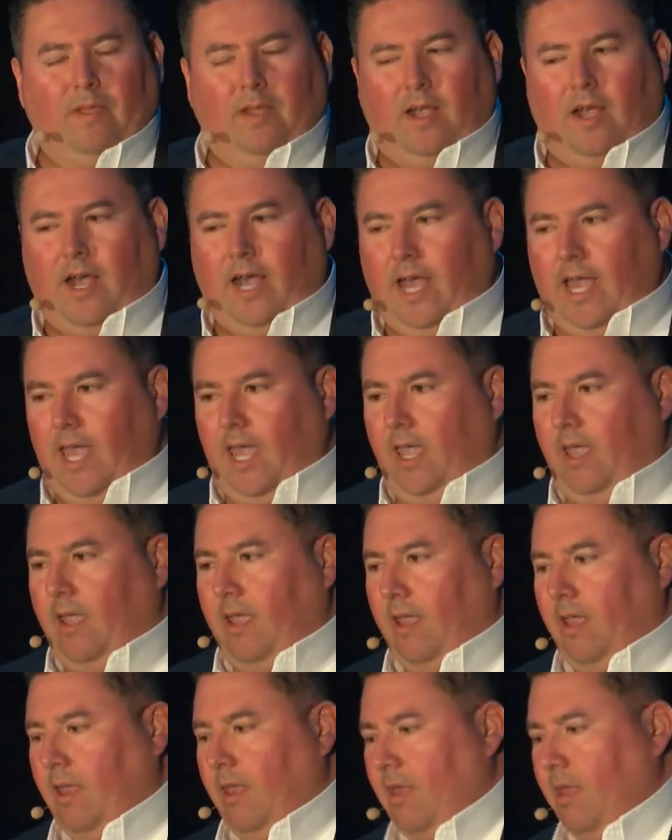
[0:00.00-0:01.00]
I
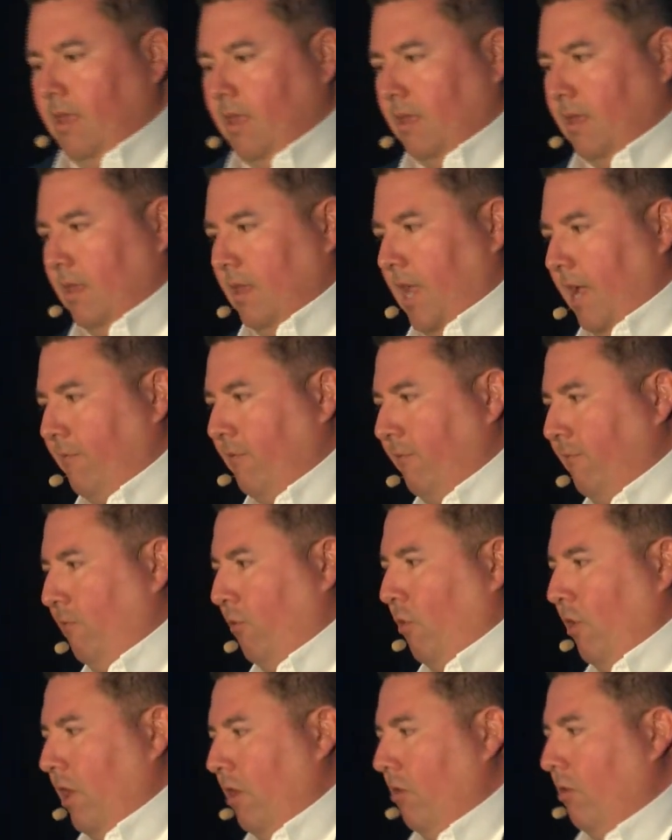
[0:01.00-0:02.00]
have a
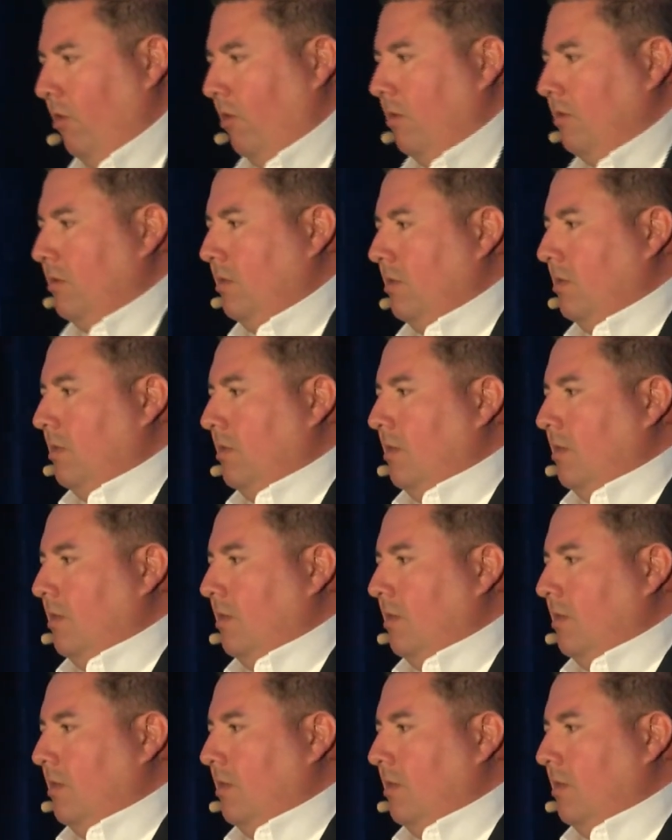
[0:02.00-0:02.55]
4-year-old